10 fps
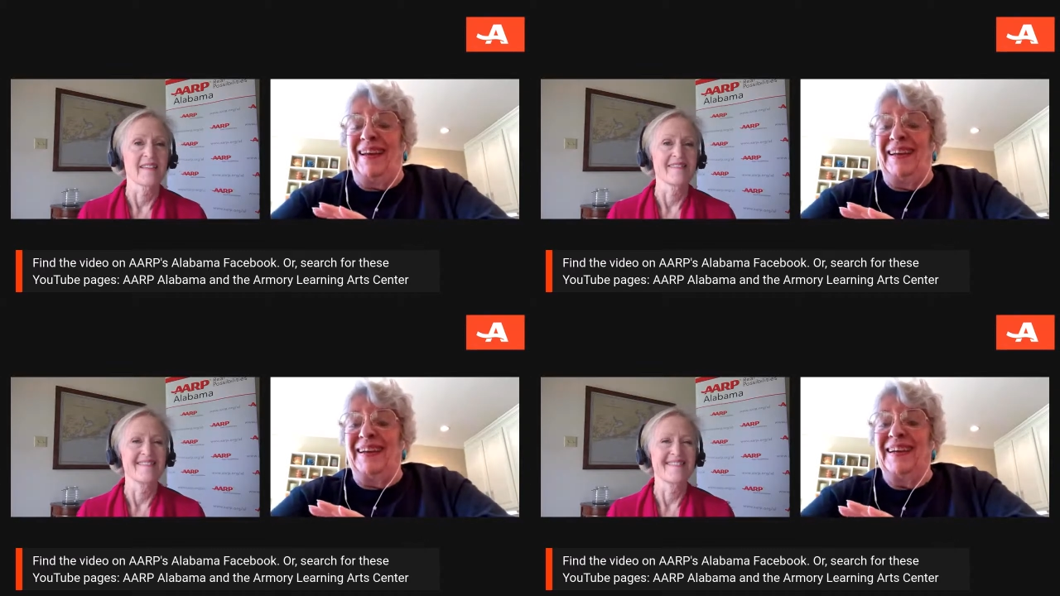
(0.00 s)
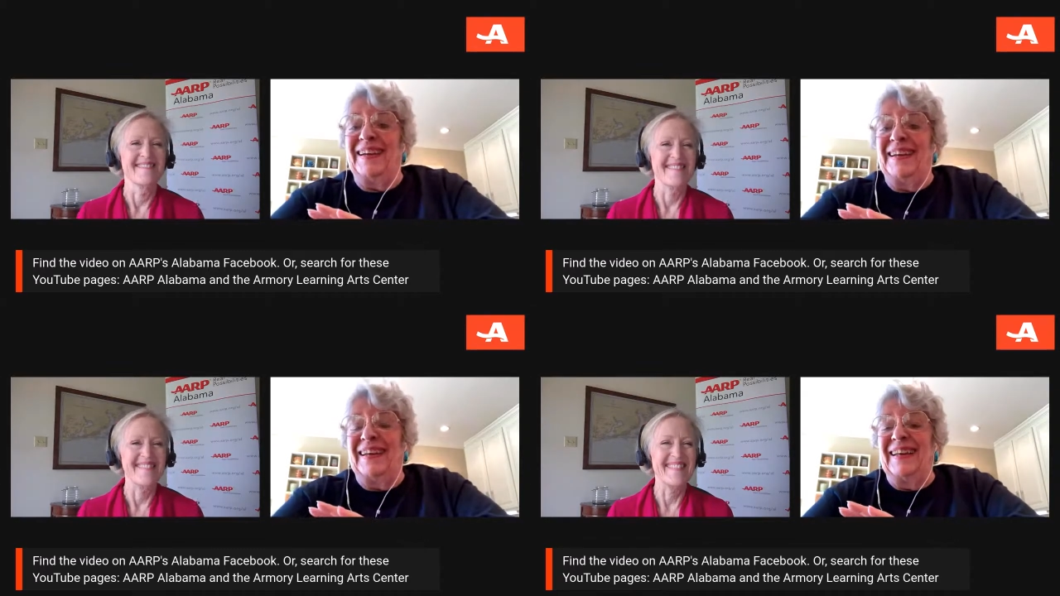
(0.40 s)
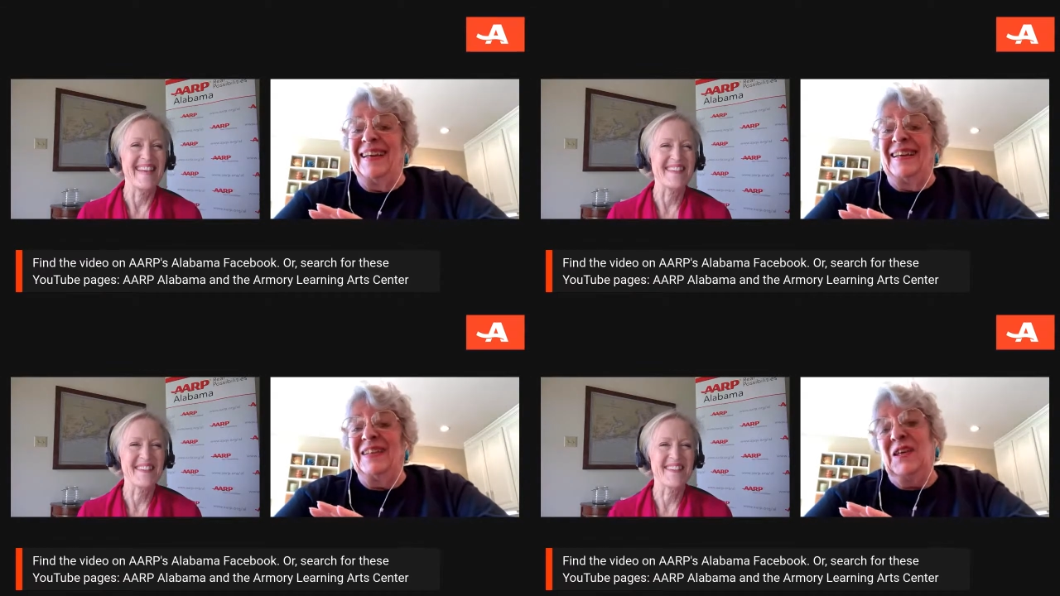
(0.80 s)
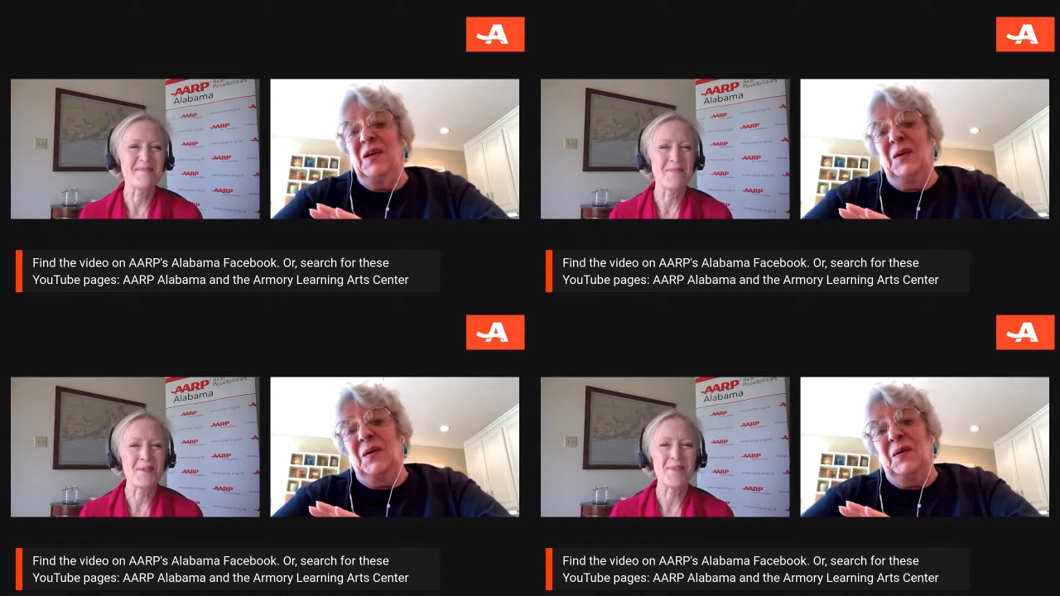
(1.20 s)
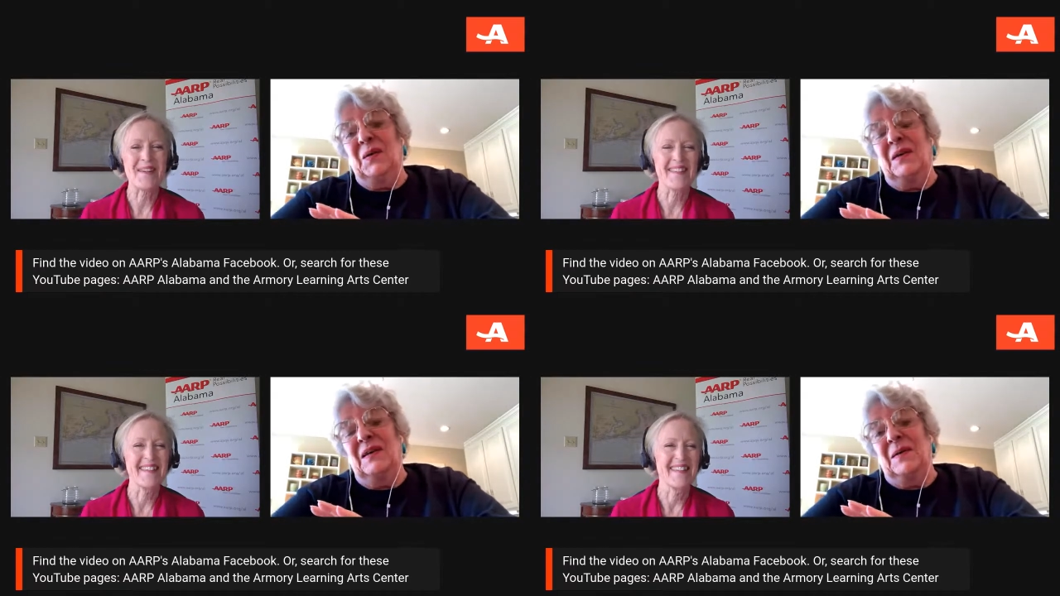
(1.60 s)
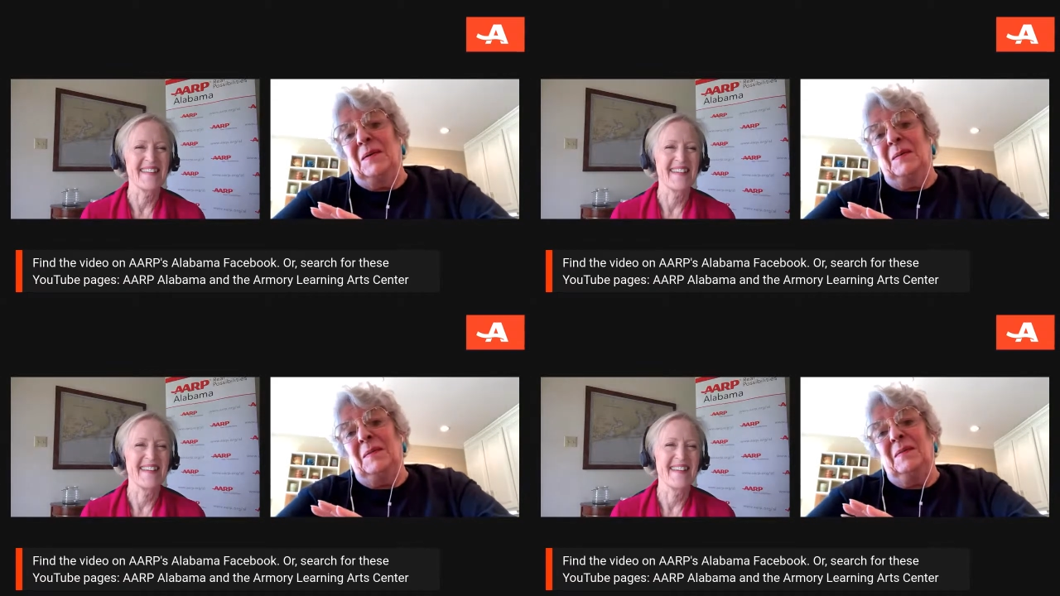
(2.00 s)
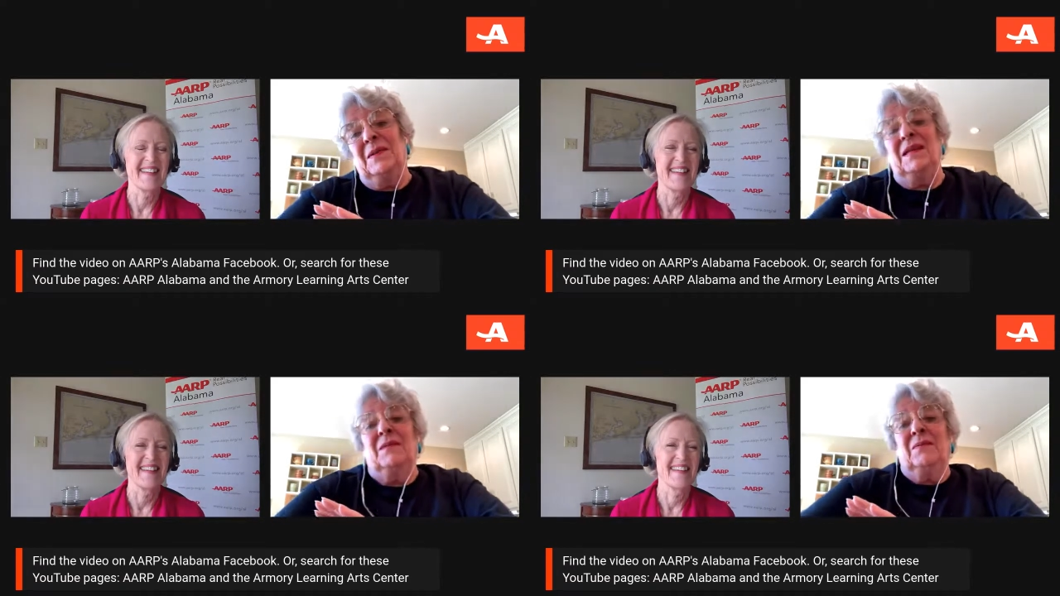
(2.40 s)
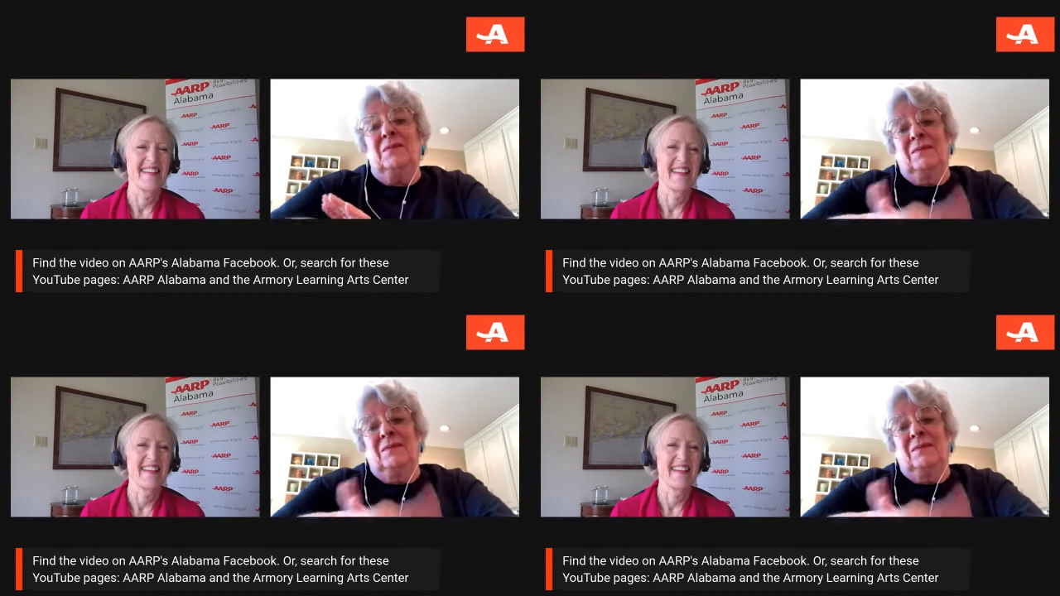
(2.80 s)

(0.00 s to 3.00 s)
Speaker 1: big. That's a so, good point. Um, you know,